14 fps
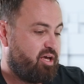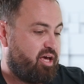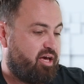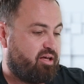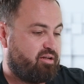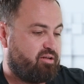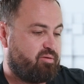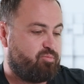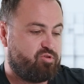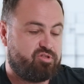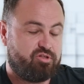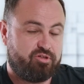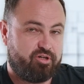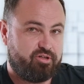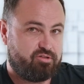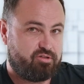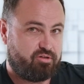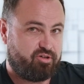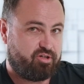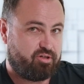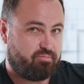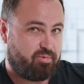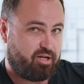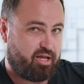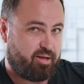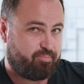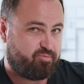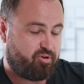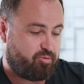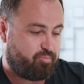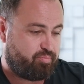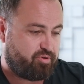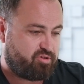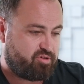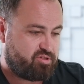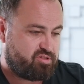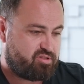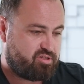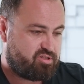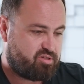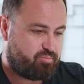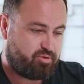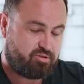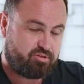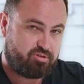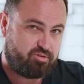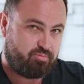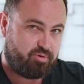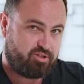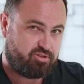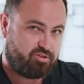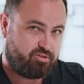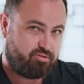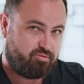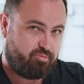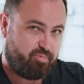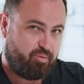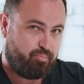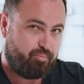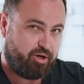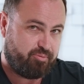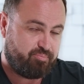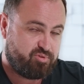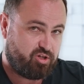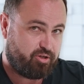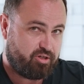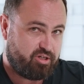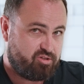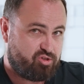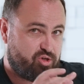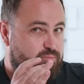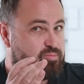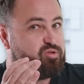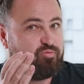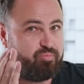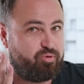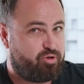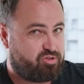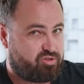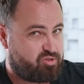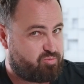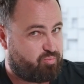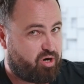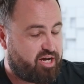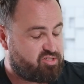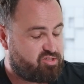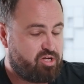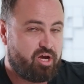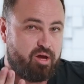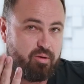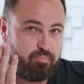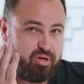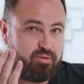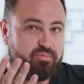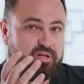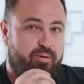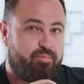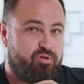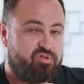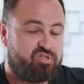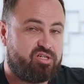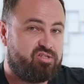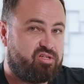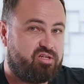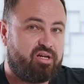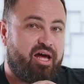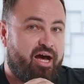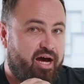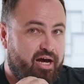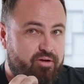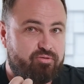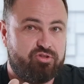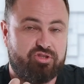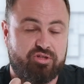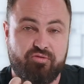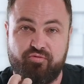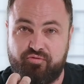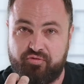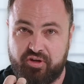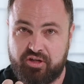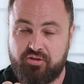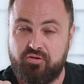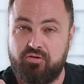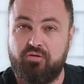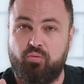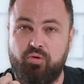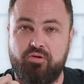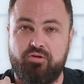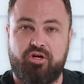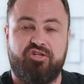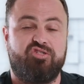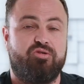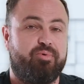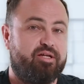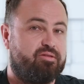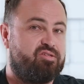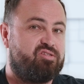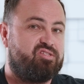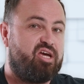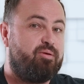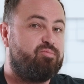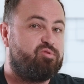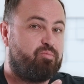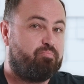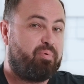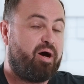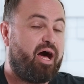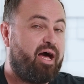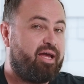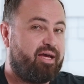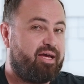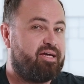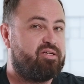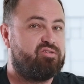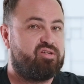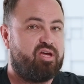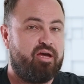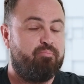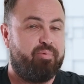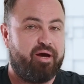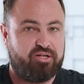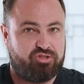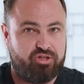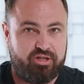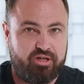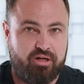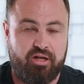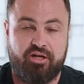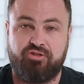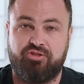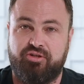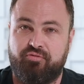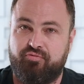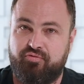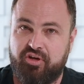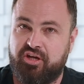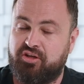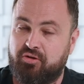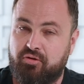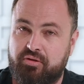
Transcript: And I'm also going to look at my laptop because there's a bit too much to remember. So, in terms of purchase price, BMW says that a hydrogen vehicle will cost about the same to buy as a battery electric vehicle.